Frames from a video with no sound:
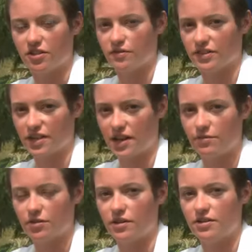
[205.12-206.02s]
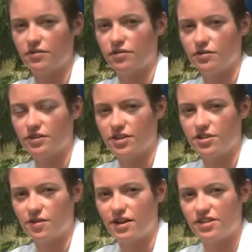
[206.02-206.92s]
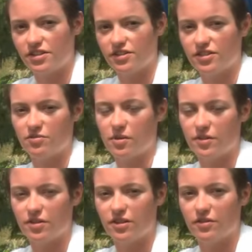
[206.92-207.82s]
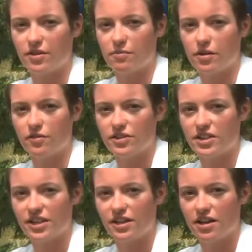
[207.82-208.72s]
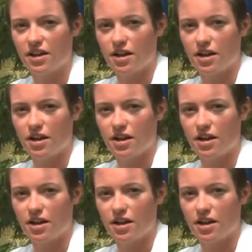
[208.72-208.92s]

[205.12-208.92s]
who've escaped quite difficult situations, women who are living in poverty,